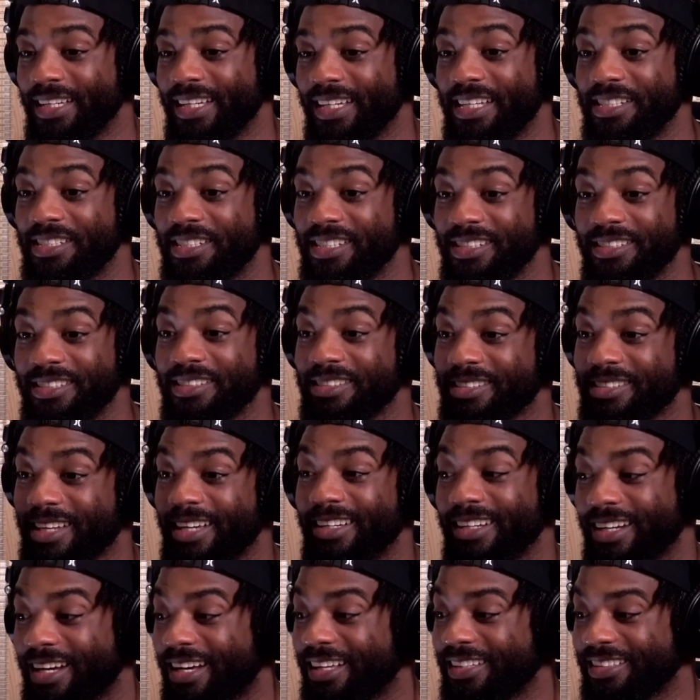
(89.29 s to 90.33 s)
and she's a
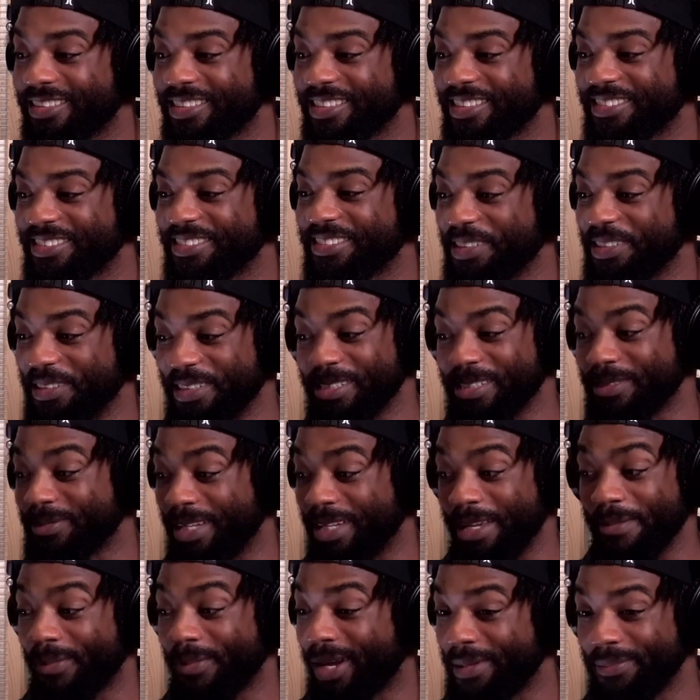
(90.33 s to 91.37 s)
psychologist, so that
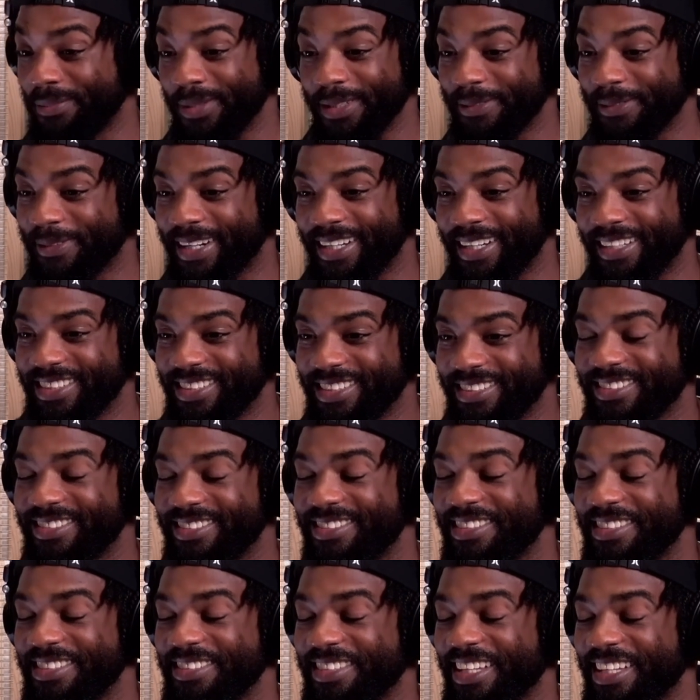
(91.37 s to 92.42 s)
might be why
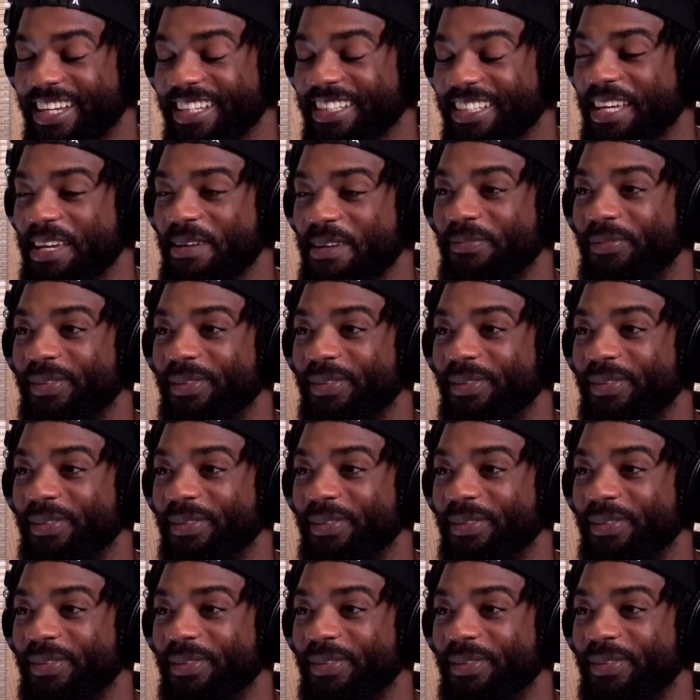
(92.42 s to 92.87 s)
she's like that.